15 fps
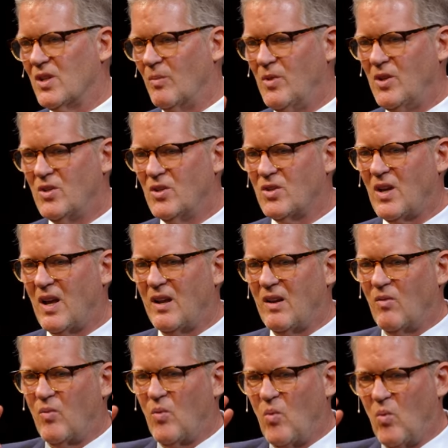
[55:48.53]
let me just kind
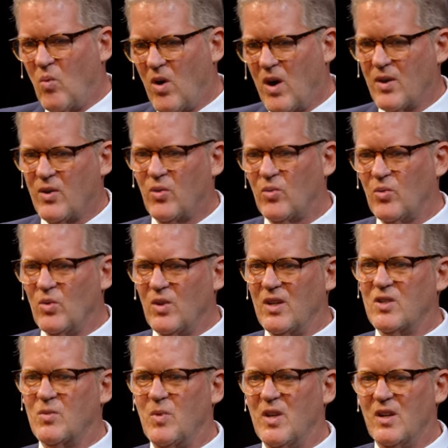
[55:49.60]
of walk through
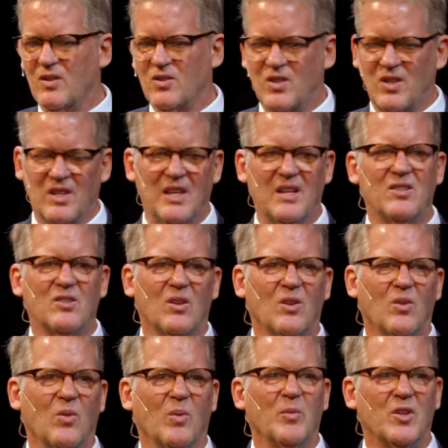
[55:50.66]
these because these are
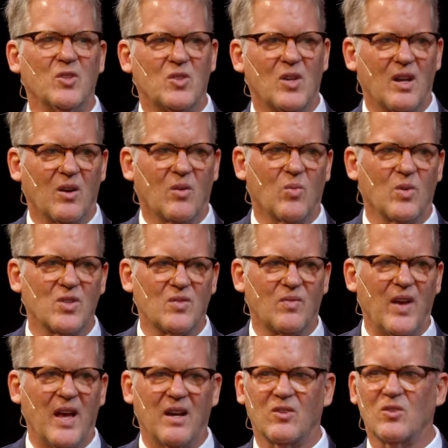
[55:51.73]
the criminogenic risk
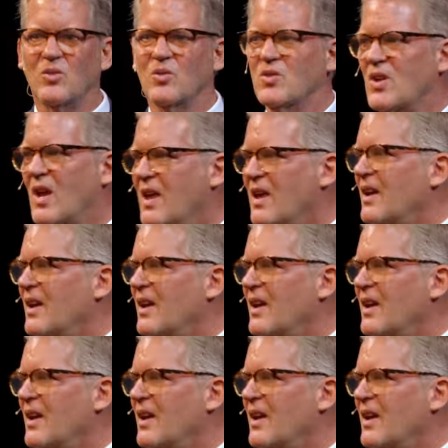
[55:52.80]
factors